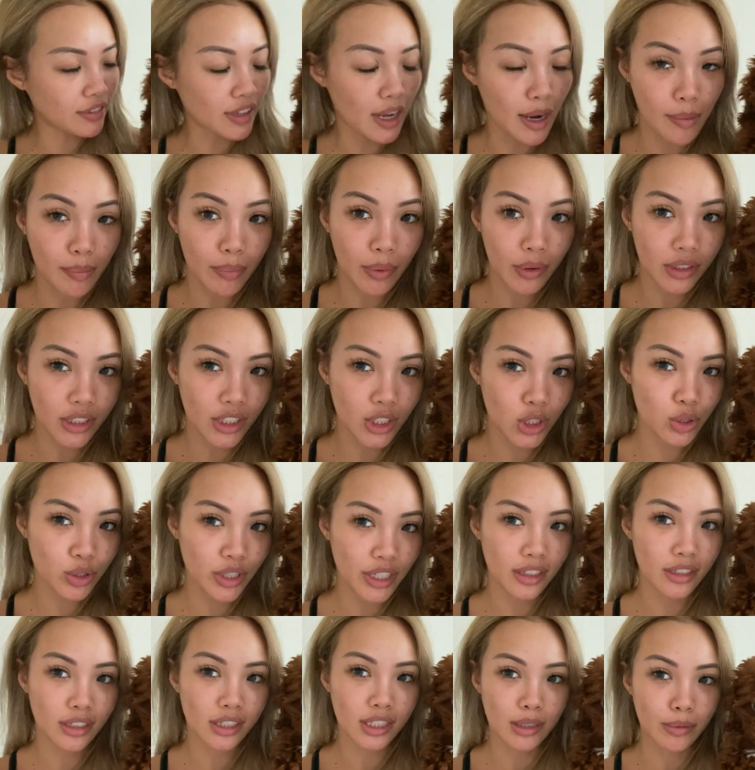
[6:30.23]
like potty
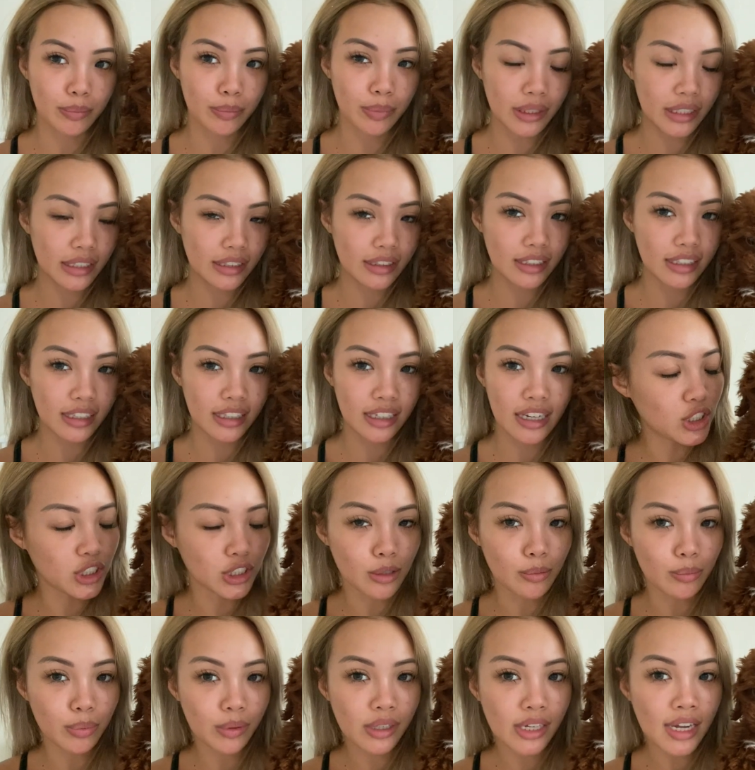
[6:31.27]
train her completely she's
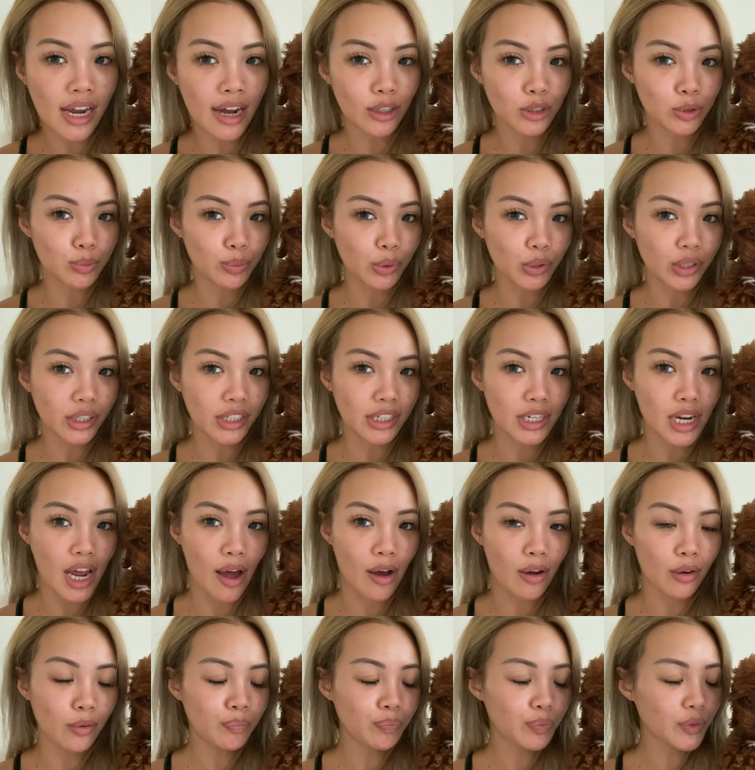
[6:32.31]
completely housebroken
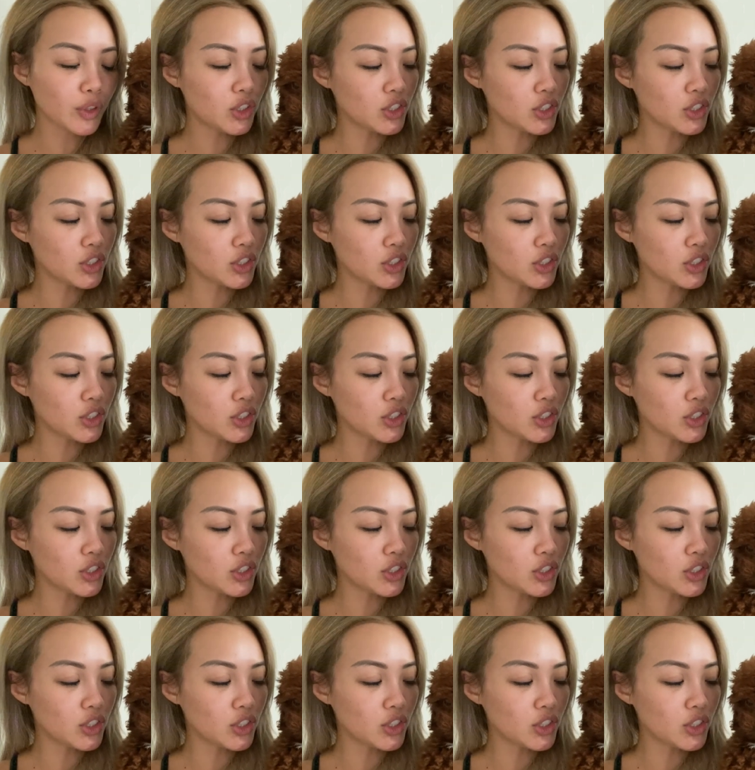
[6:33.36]
now